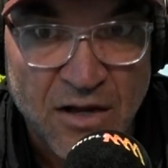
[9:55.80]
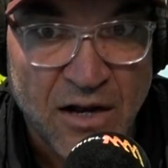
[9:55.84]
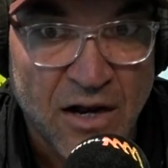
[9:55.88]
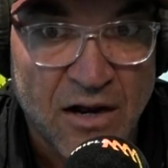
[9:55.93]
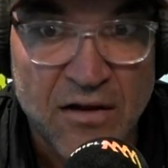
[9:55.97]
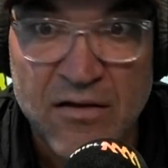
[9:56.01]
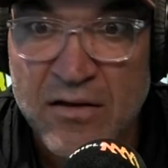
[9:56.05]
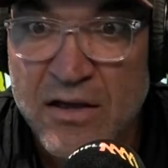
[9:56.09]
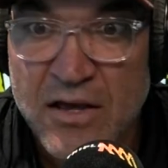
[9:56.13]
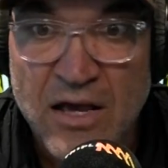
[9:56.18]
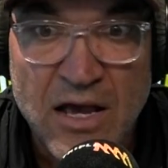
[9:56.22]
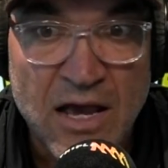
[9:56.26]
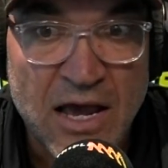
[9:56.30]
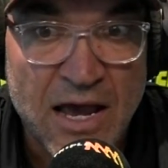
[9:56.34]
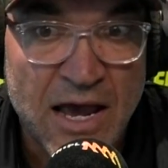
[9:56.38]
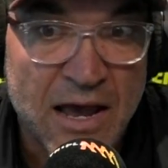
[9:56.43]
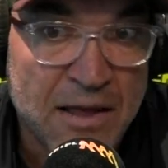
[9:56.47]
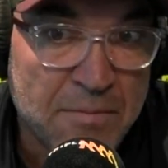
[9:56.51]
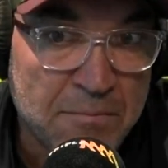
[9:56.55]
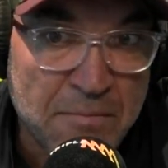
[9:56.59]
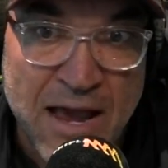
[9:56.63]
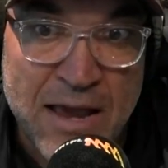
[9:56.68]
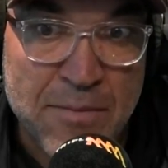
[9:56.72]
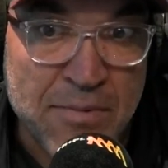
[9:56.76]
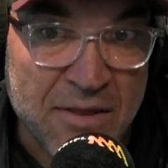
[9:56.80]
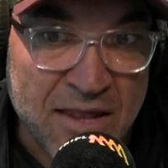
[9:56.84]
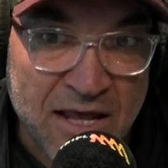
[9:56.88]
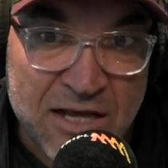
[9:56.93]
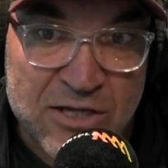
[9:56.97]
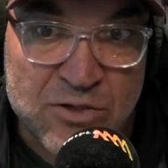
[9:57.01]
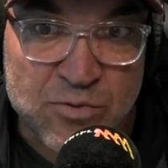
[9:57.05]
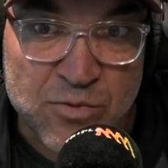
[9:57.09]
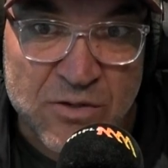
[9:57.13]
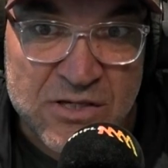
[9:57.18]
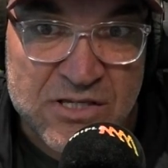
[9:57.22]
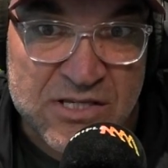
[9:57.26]
You know, and maybe
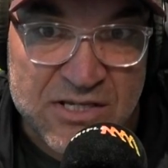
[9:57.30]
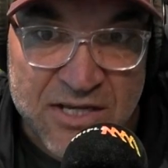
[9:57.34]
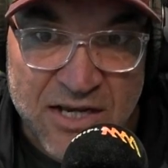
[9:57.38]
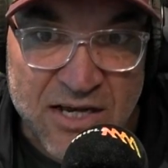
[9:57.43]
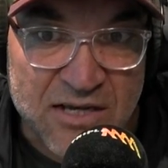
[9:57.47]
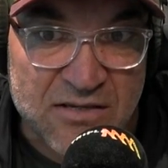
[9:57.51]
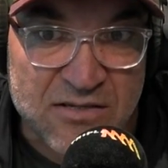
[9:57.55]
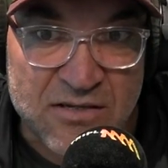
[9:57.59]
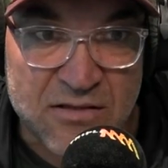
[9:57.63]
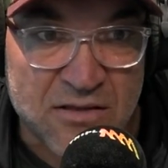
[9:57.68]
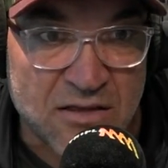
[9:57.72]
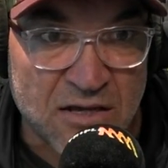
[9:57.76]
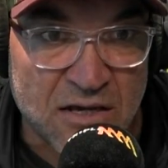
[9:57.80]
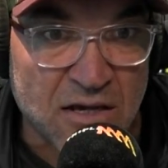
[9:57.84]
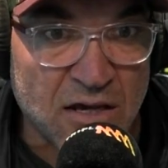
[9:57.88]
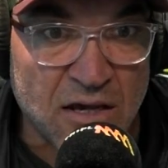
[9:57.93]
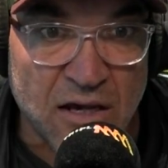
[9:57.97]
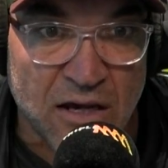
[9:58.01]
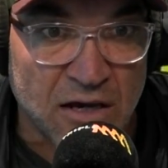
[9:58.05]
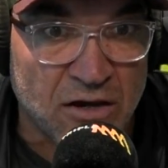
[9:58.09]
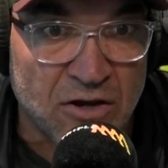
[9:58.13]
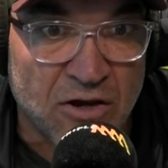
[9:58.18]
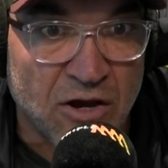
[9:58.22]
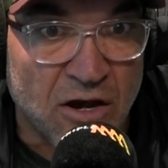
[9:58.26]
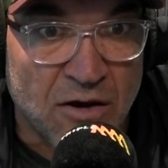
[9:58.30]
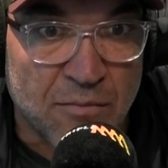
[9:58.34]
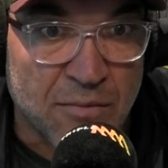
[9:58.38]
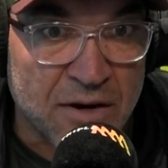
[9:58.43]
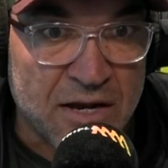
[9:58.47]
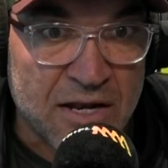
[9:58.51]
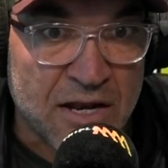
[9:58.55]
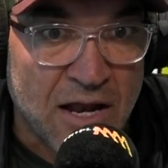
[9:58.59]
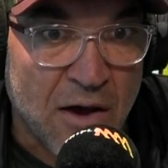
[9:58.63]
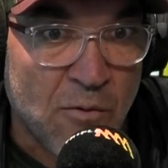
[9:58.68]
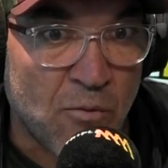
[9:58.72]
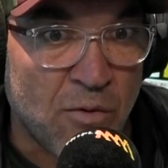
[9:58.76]
that's what South are thinking. You know what I
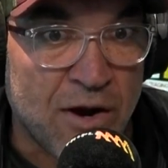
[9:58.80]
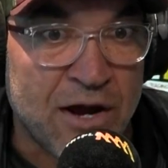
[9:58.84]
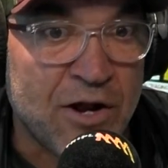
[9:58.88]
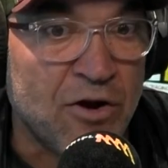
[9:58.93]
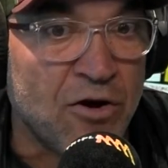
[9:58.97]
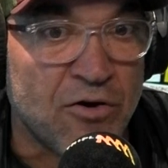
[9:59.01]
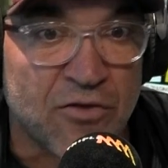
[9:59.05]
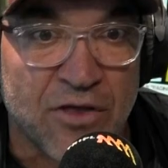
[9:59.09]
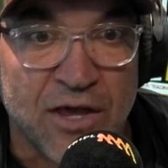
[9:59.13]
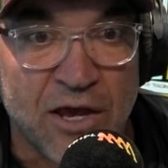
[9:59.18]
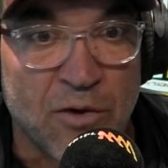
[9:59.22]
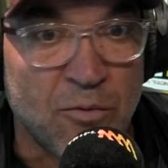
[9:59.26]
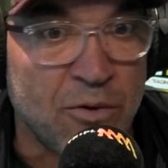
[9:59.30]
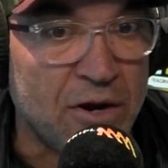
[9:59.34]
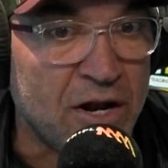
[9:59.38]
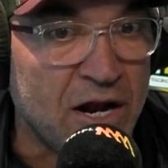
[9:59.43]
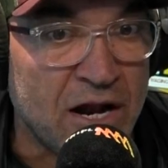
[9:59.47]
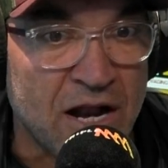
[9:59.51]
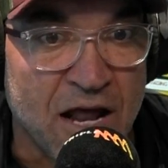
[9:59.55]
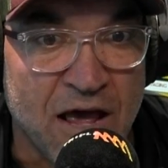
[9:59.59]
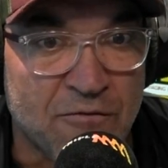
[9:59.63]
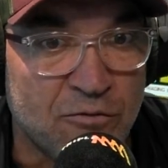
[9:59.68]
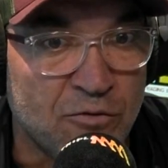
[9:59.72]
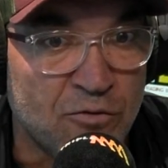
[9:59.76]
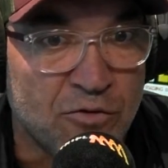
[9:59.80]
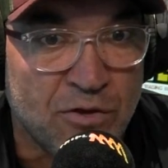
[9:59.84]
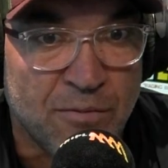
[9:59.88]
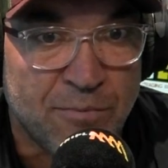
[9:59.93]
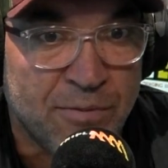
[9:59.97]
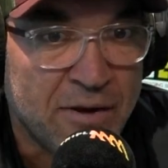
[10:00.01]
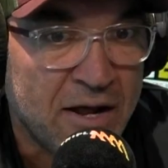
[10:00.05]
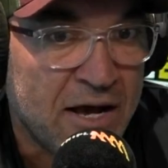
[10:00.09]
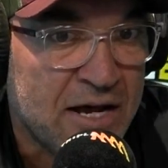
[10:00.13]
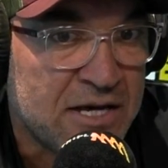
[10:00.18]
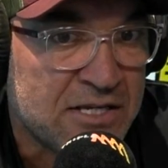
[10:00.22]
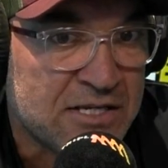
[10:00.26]
mean? And we're not there. We don't have all the
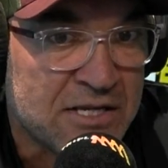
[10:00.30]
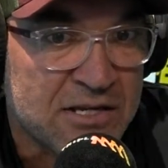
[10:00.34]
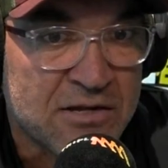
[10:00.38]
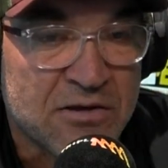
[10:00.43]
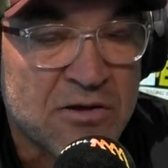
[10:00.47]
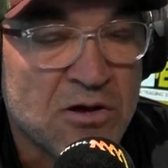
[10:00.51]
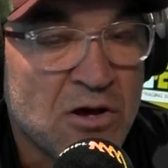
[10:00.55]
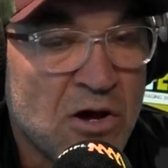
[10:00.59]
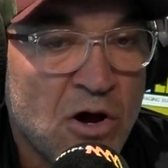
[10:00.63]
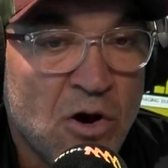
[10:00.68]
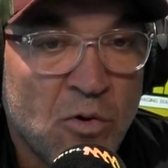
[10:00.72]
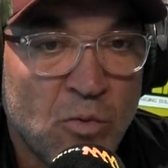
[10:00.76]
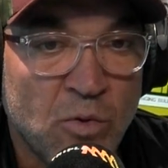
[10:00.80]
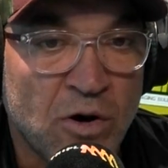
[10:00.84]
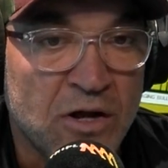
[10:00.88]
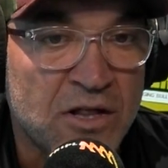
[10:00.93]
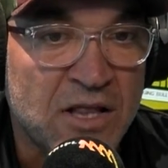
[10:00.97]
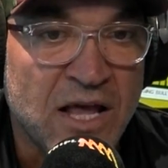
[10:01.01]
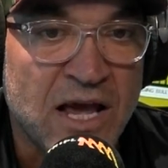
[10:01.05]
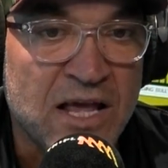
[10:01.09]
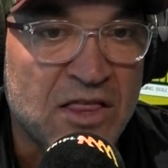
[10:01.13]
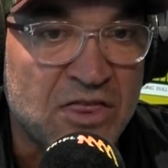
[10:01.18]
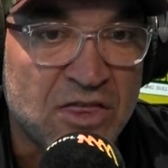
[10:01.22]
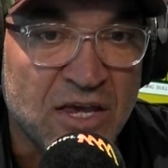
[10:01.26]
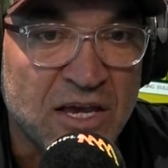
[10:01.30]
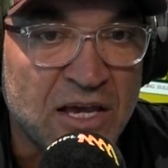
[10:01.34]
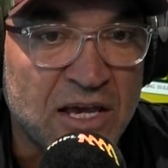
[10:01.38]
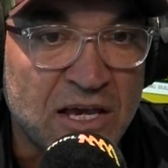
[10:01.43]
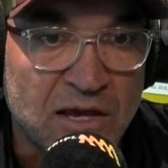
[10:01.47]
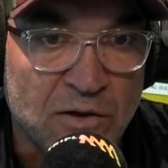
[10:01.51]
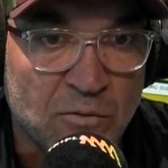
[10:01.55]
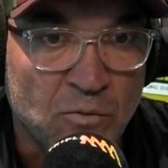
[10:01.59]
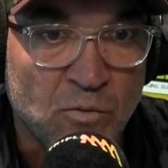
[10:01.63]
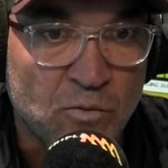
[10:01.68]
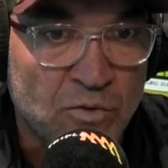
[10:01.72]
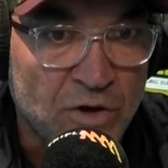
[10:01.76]
players and what they think
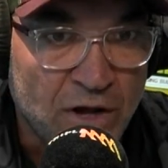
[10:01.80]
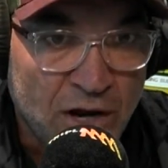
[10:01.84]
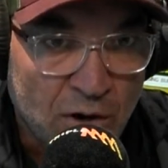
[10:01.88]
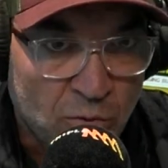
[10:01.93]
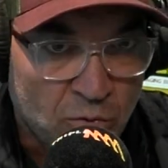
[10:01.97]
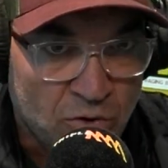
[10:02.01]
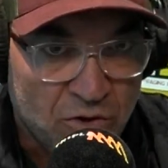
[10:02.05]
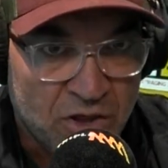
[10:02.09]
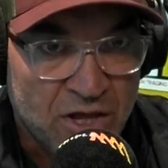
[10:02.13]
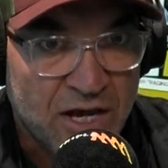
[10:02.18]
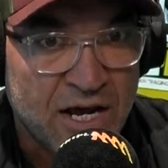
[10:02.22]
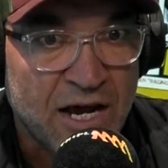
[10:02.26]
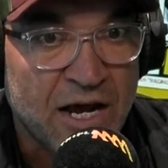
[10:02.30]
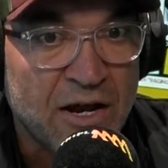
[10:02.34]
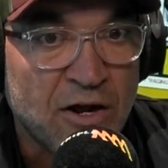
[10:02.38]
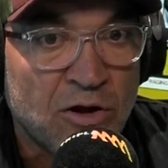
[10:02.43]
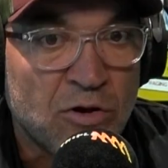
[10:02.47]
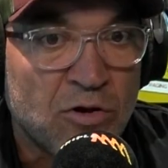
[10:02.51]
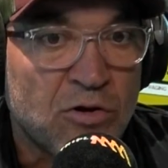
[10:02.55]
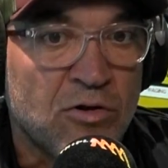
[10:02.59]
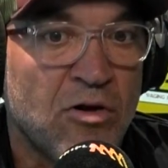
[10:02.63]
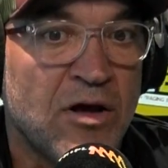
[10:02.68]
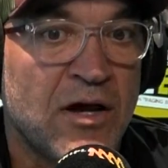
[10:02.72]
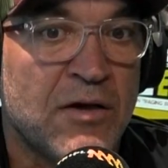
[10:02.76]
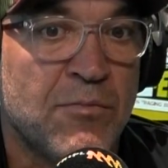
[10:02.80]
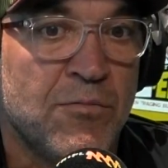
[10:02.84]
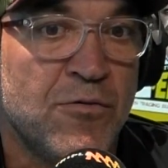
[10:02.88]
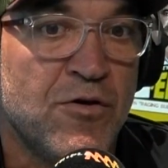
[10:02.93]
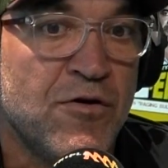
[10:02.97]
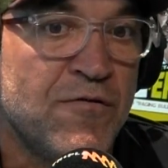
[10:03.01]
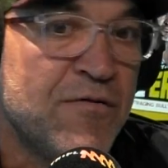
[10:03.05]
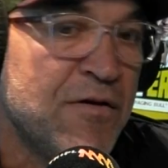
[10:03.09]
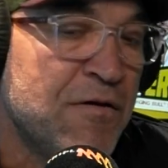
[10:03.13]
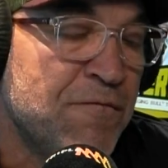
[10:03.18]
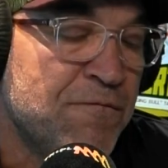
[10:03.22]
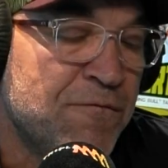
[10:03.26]
and, you know, what they're going to look like
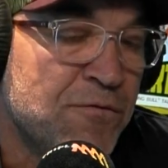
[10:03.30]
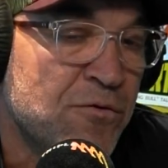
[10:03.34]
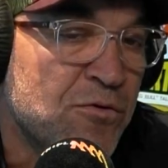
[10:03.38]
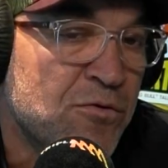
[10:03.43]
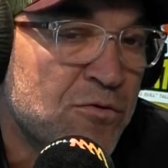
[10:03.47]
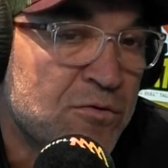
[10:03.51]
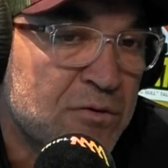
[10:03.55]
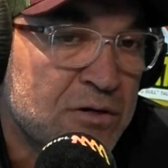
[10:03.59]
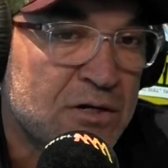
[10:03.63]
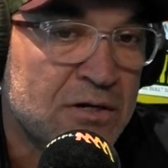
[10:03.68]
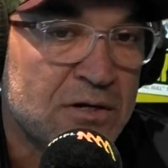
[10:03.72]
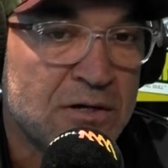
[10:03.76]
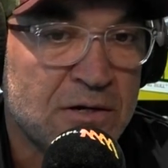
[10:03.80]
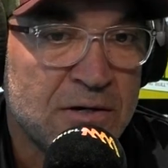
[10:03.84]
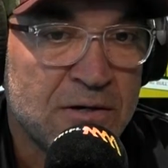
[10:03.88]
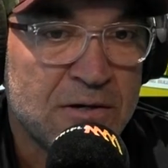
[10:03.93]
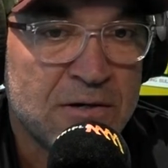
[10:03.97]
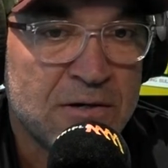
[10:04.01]
moving forward.